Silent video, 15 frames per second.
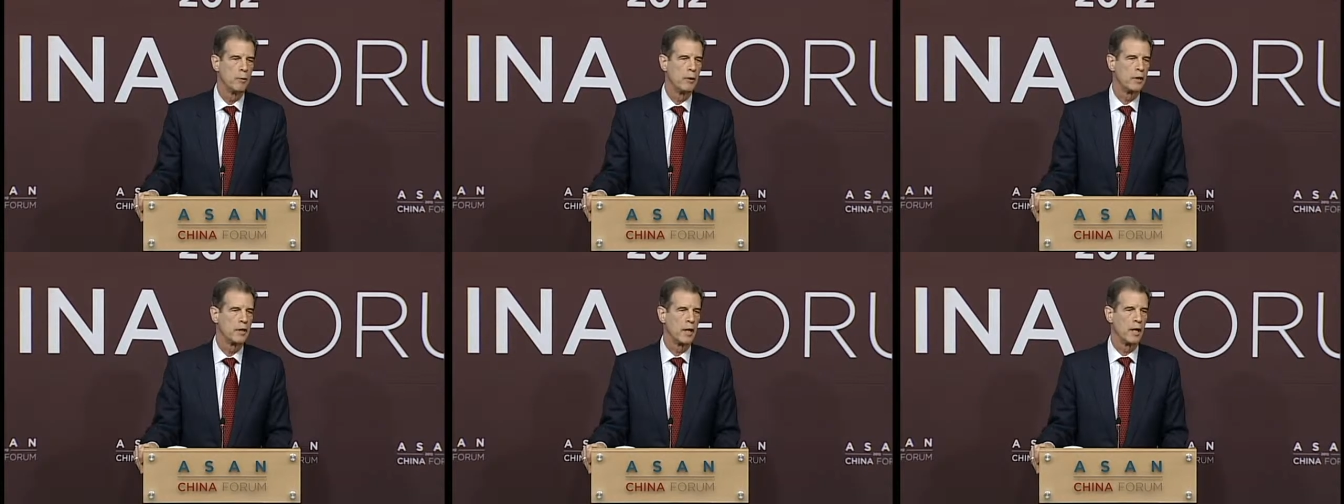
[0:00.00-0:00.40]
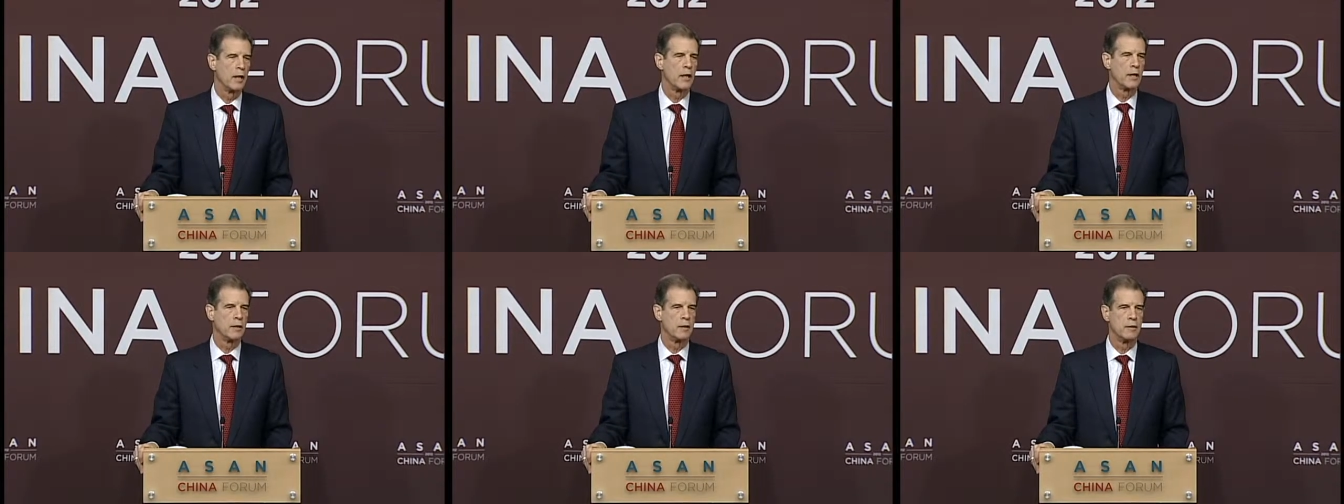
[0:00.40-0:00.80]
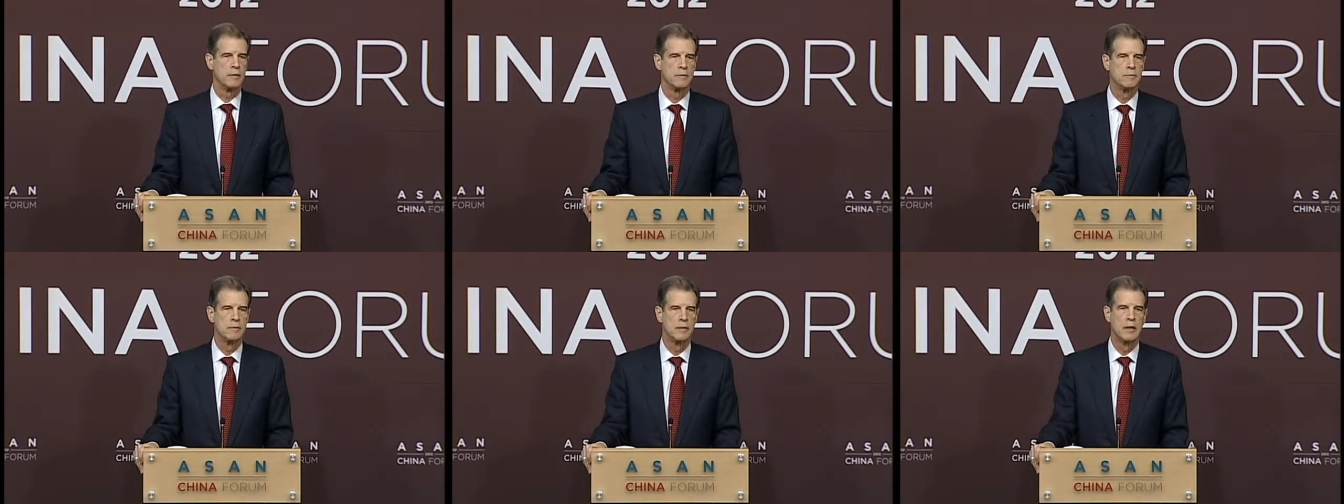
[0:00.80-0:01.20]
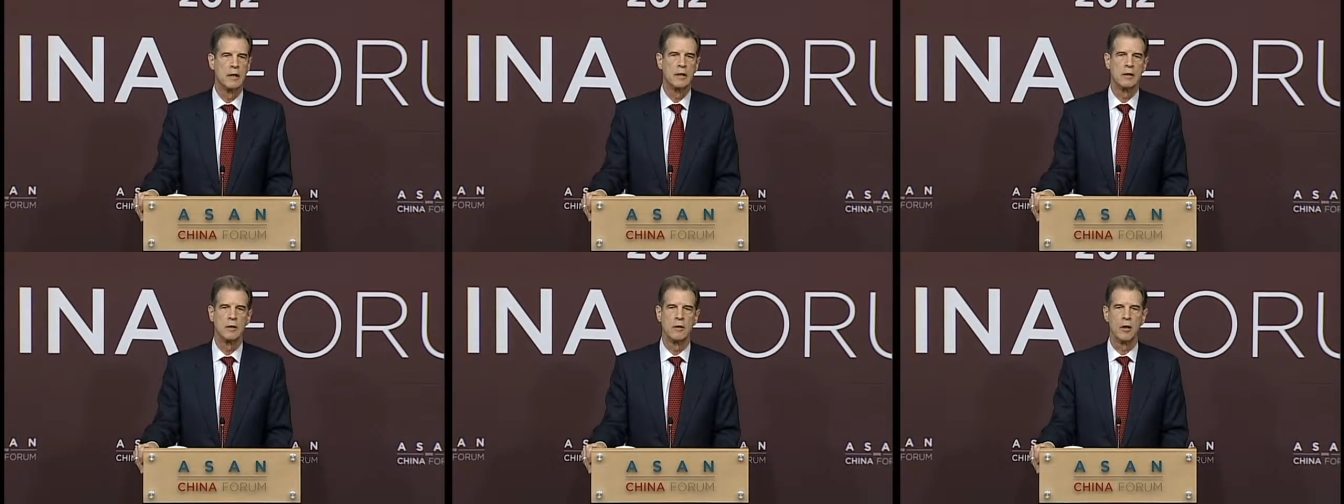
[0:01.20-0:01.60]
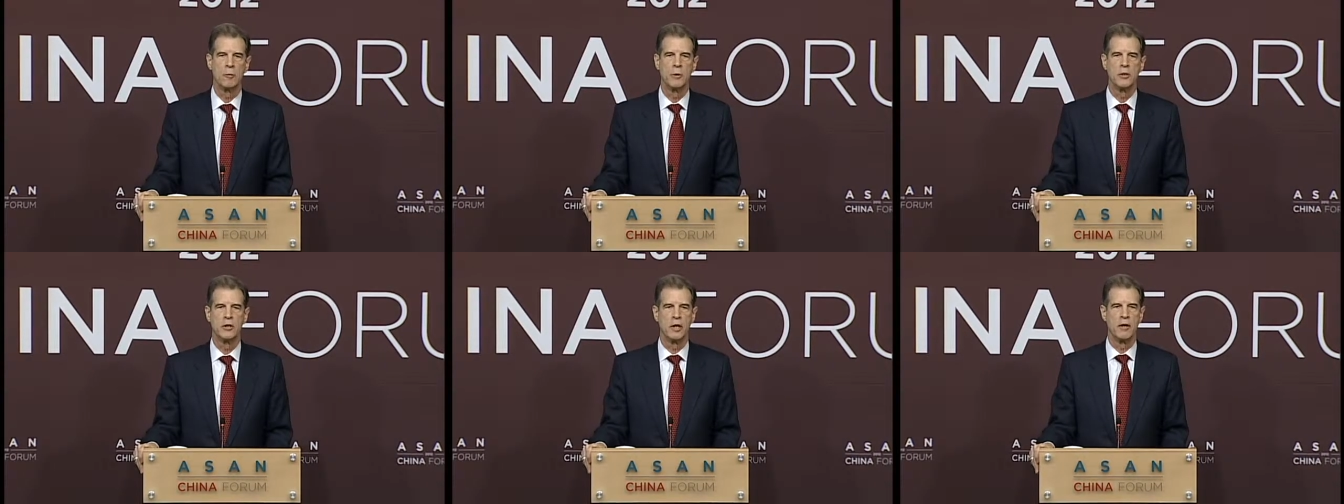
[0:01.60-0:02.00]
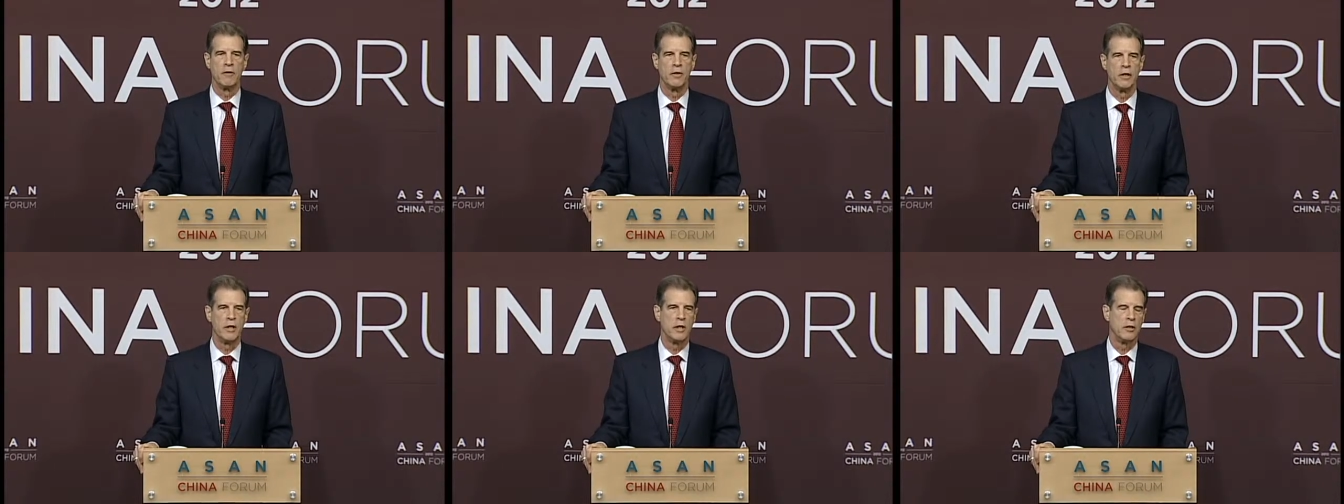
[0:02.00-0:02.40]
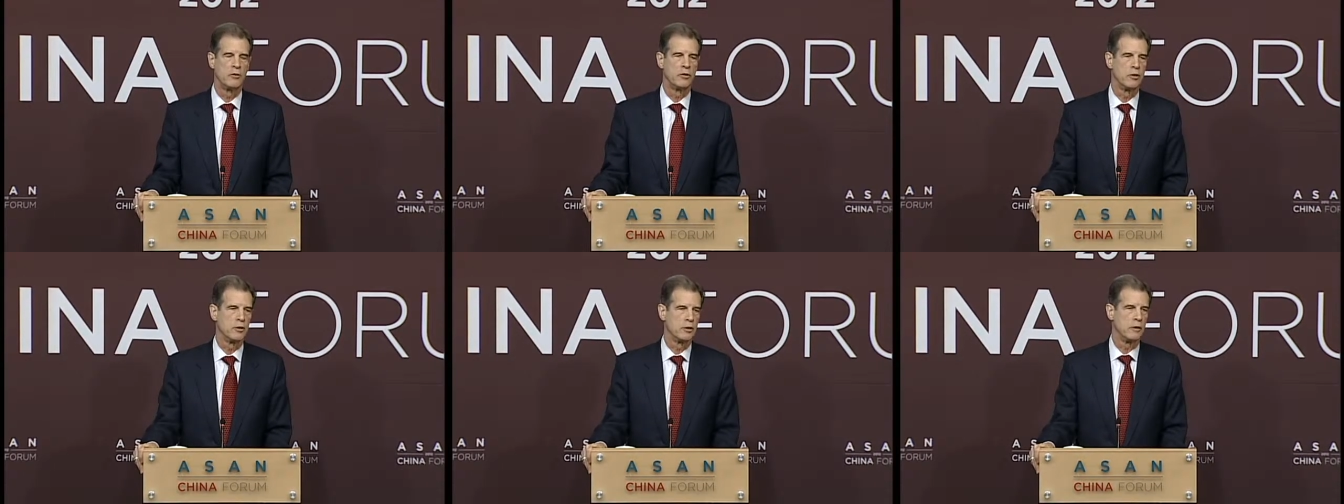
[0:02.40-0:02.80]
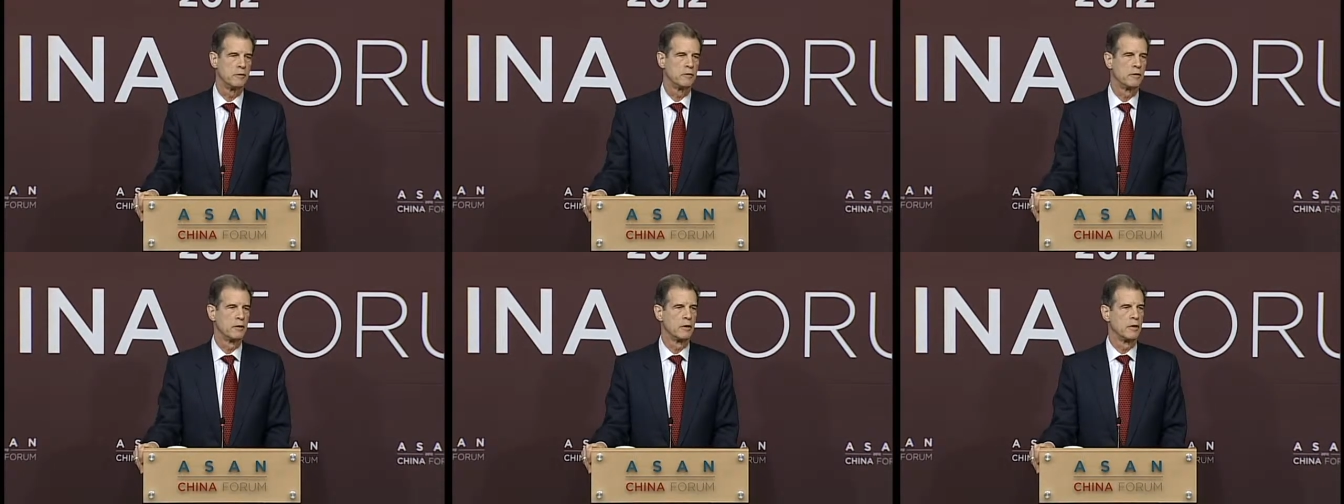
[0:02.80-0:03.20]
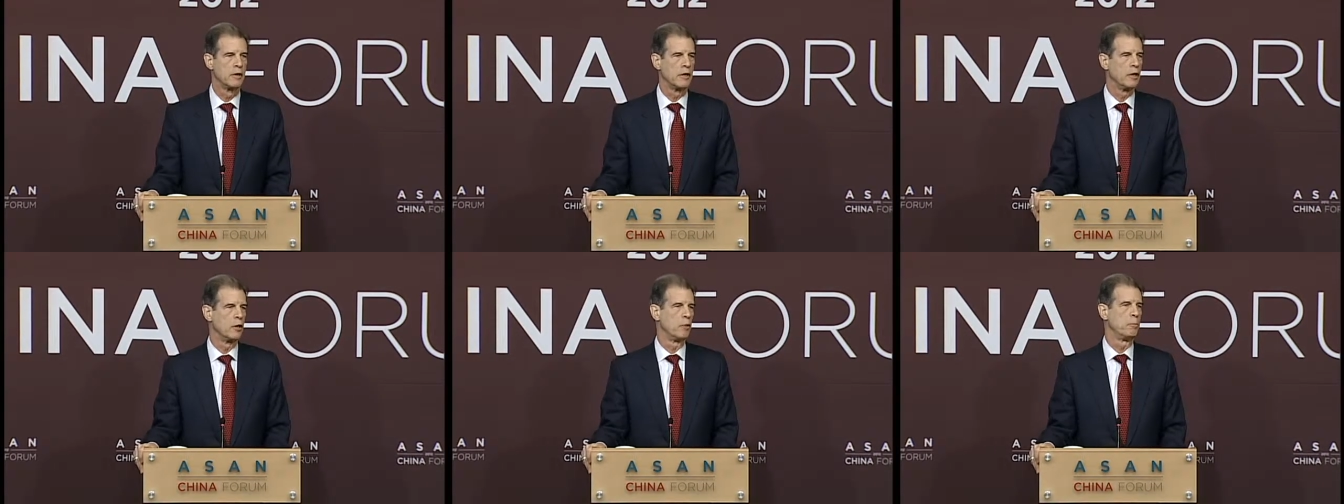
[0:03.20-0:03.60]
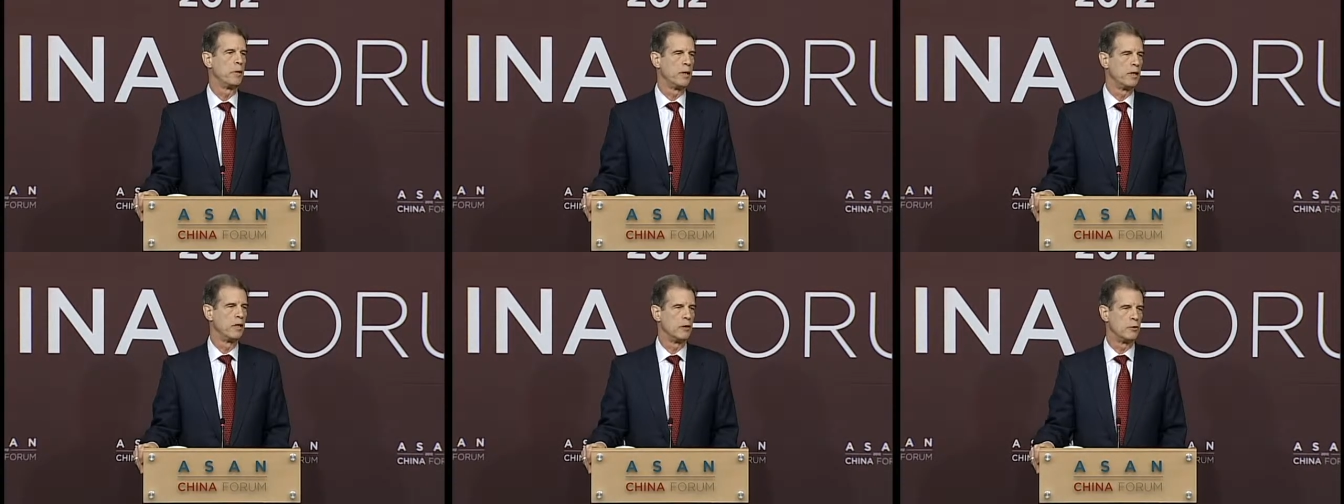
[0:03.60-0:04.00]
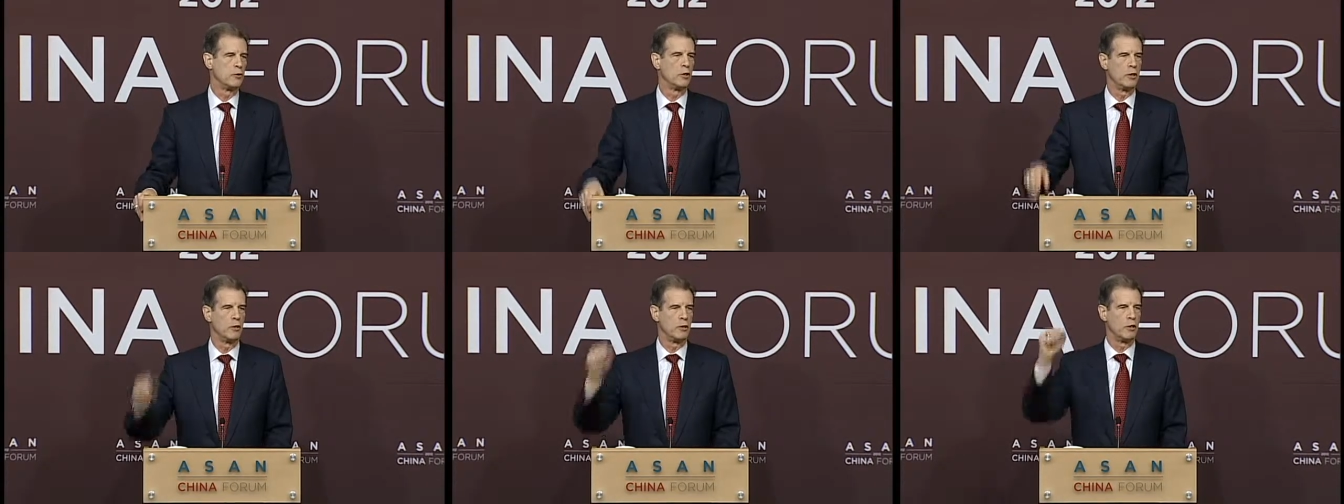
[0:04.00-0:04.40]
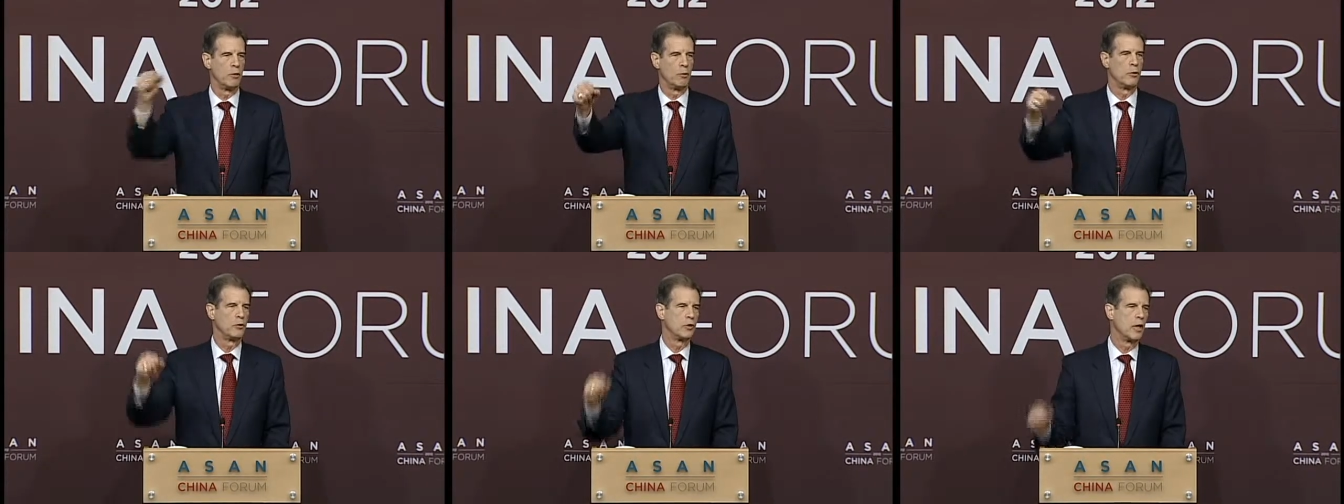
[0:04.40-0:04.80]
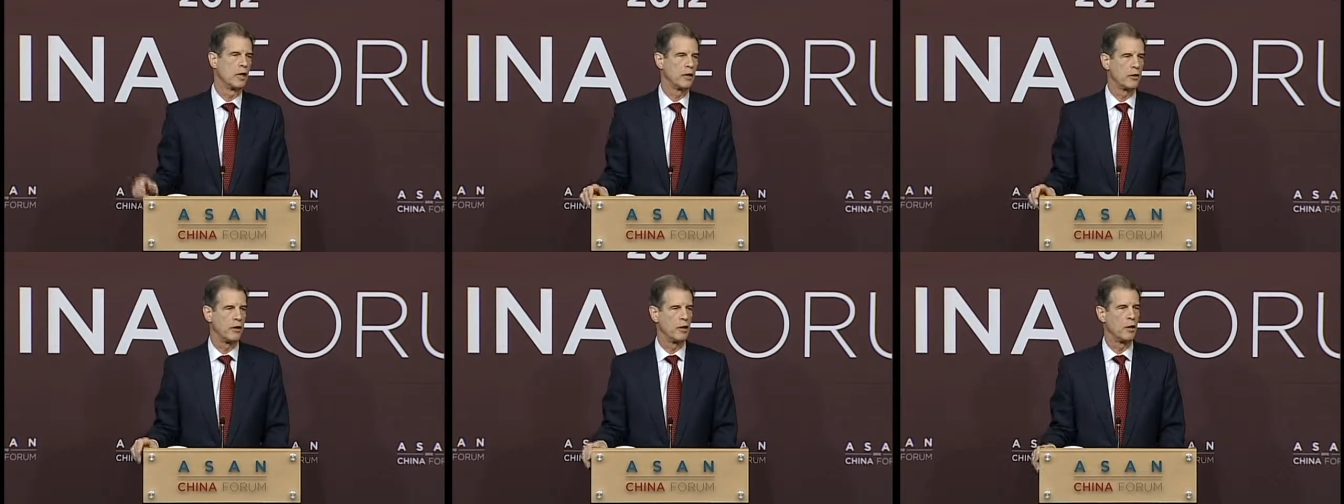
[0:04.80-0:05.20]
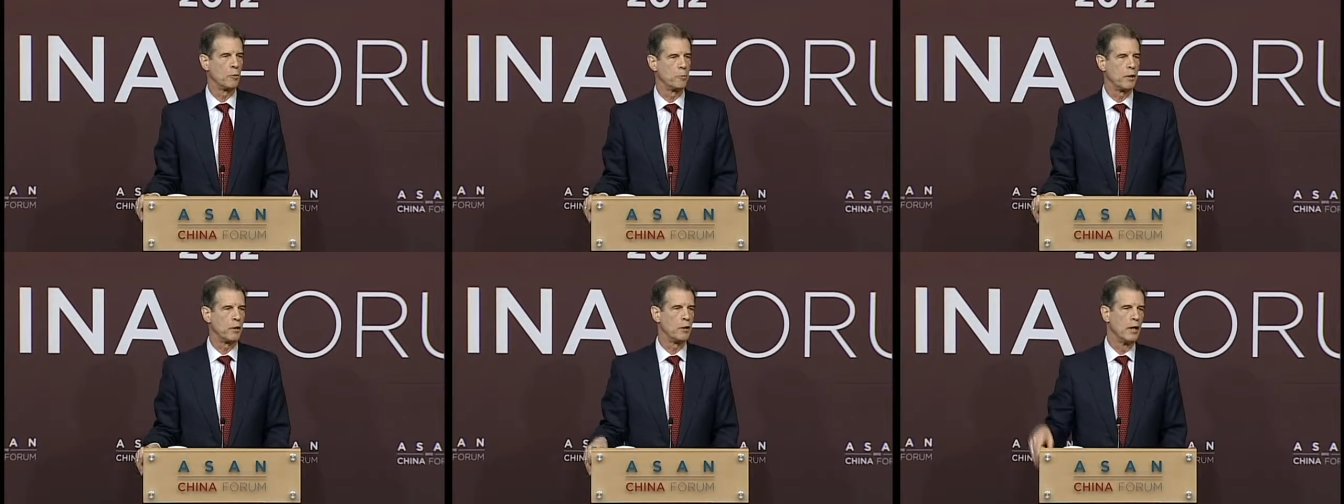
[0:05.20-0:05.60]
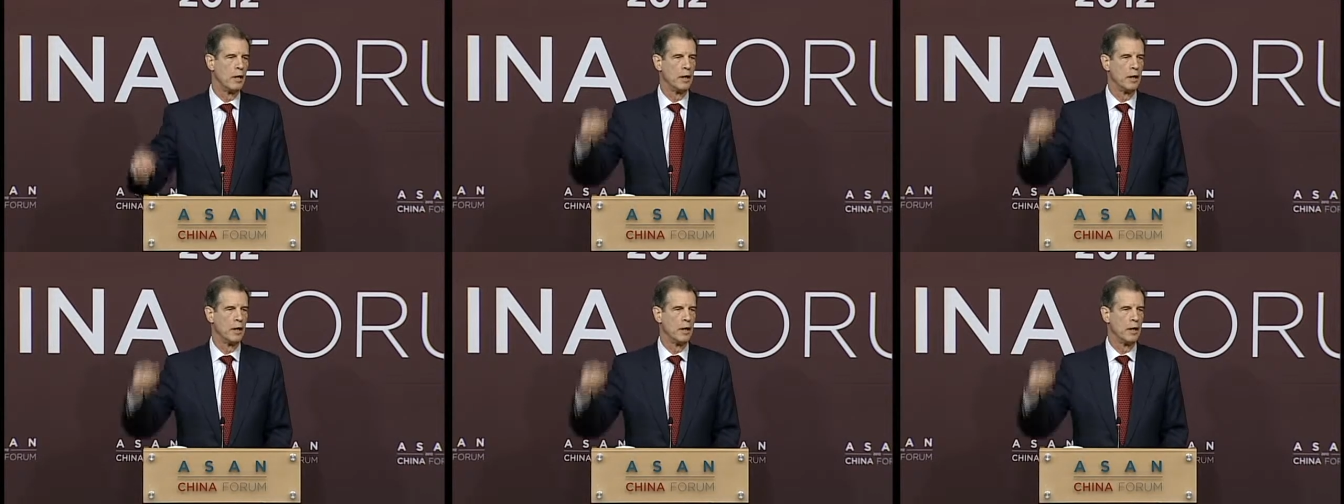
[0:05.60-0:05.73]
telling Gorbachev and the Eastern Europeans, go with shock therapy,